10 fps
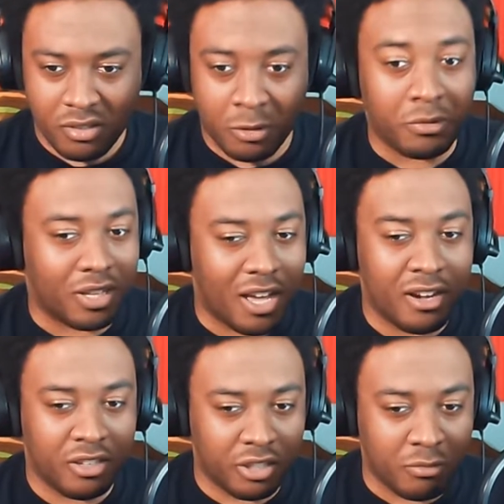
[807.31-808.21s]
I'm
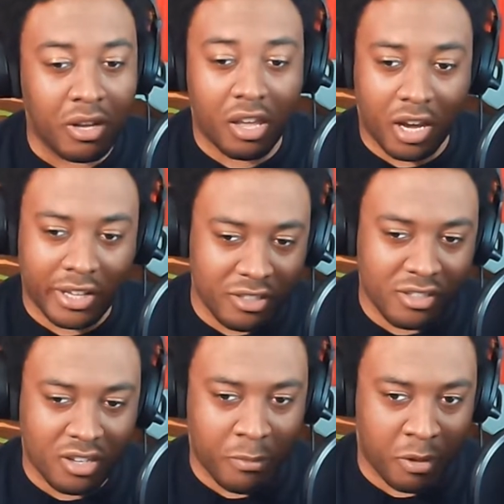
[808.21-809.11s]
glad, you know, Monkey
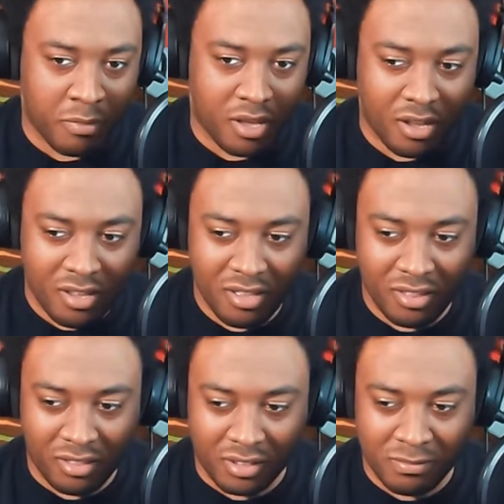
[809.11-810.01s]
Island's coming back.
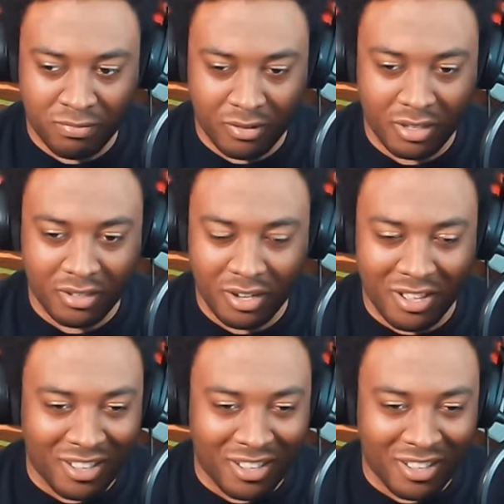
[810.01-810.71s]
That's pretty good